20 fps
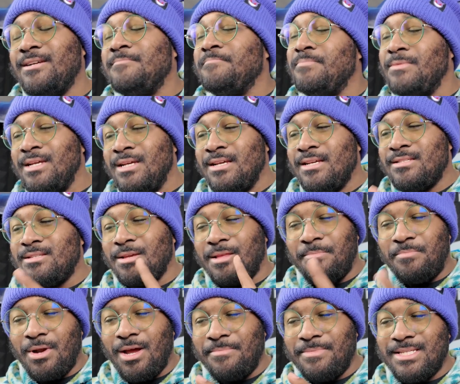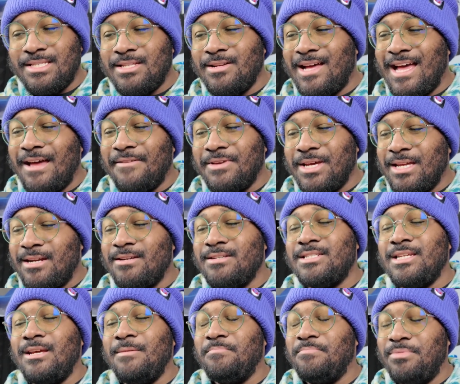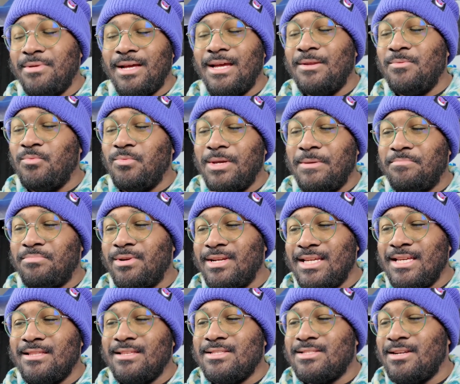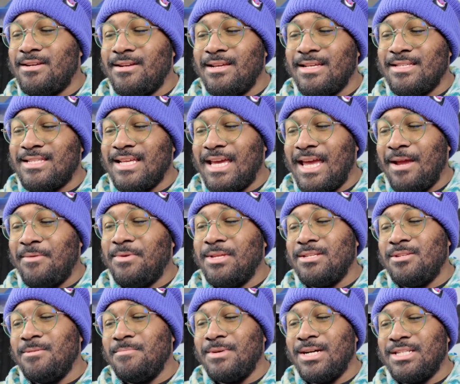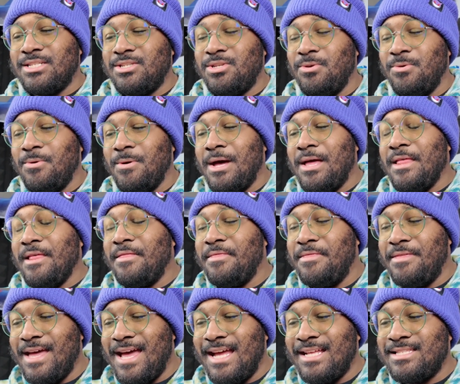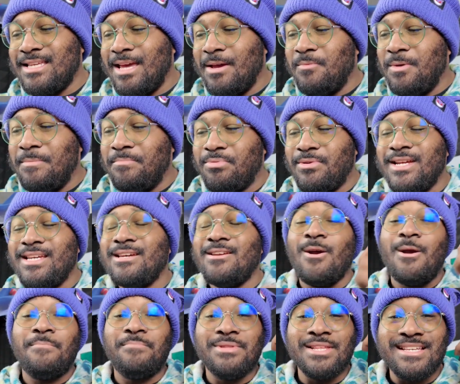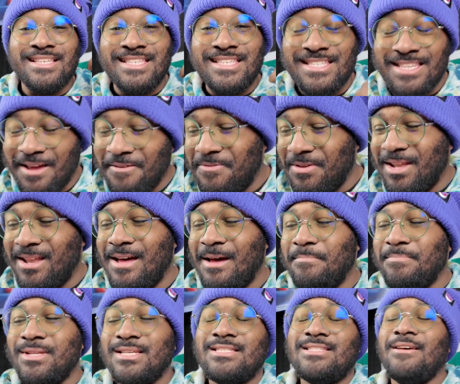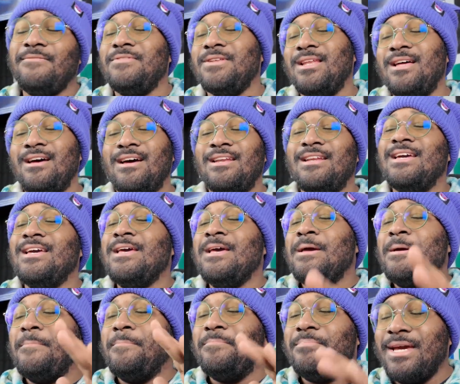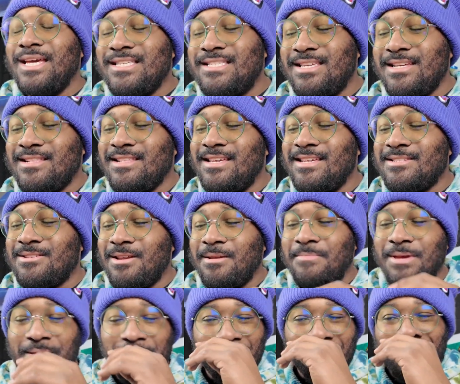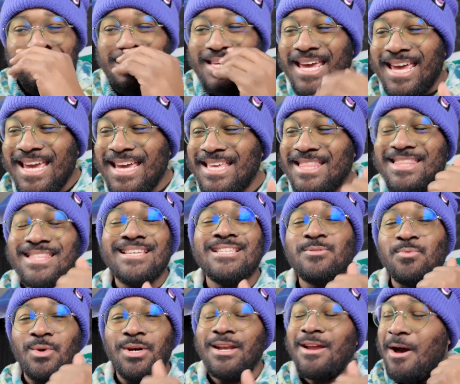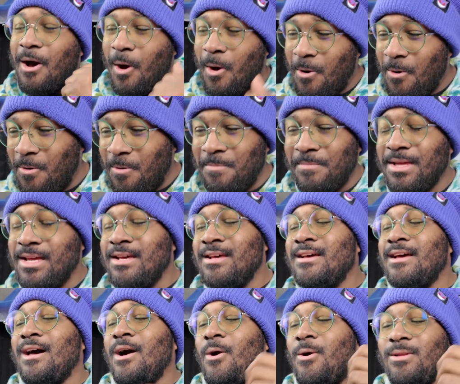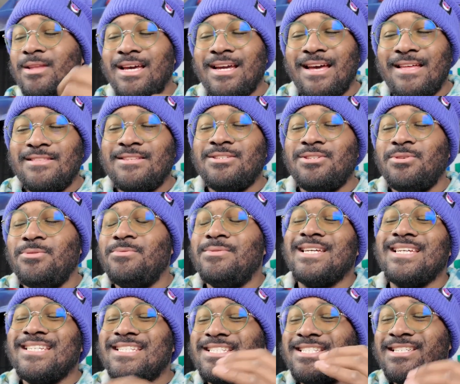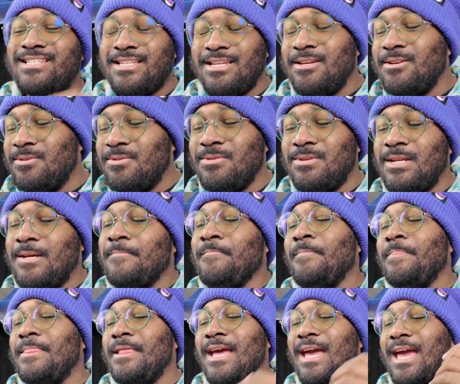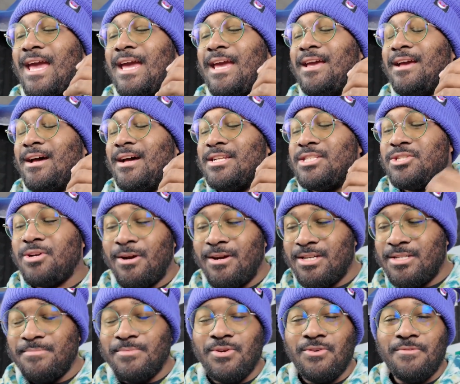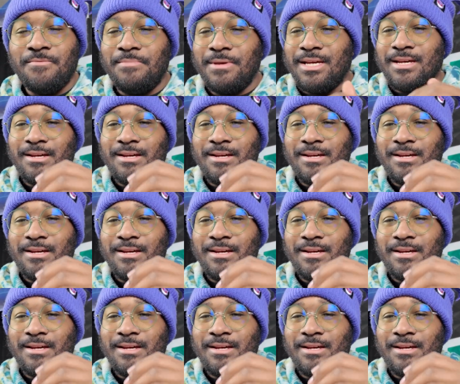here. So they probably still have energy, but we bring in the Xerneas. They can't really do much to that. And we bring in our Blacephalon. Blacephalon basically is going to be able to take this one home. All I got to do is shield a charge move,